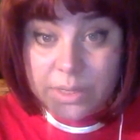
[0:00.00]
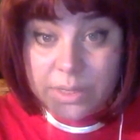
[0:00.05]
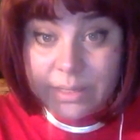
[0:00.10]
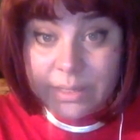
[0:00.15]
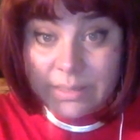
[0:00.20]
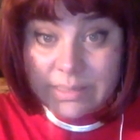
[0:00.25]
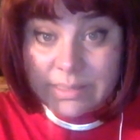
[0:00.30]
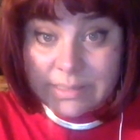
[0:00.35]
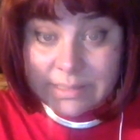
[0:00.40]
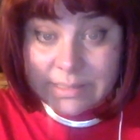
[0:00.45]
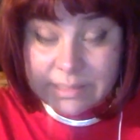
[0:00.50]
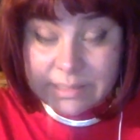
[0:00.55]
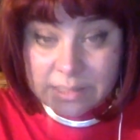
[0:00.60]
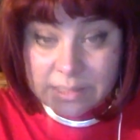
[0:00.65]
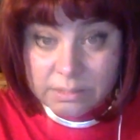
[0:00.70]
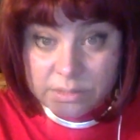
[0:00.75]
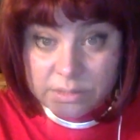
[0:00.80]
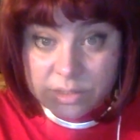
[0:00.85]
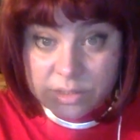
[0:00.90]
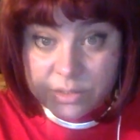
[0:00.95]
in the
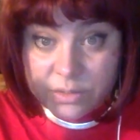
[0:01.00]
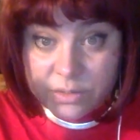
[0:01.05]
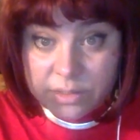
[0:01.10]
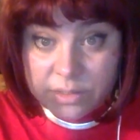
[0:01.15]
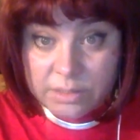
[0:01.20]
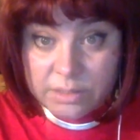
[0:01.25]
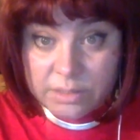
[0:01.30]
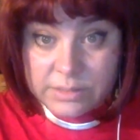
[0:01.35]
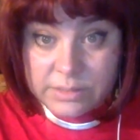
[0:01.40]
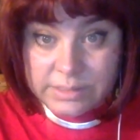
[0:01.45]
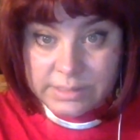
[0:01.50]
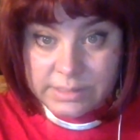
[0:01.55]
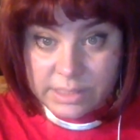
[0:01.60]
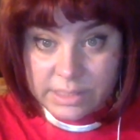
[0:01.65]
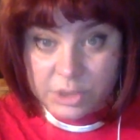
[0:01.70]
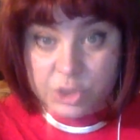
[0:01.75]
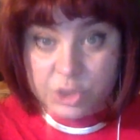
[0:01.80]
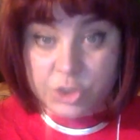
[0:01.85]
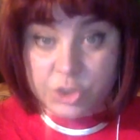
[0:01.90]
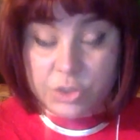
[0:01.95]
Saturnine
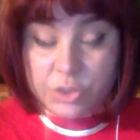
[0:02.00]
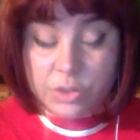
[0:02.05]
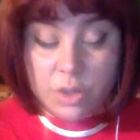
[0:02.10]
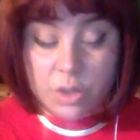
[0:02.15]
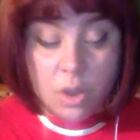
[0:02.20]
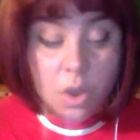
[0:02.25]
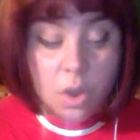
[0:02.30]
section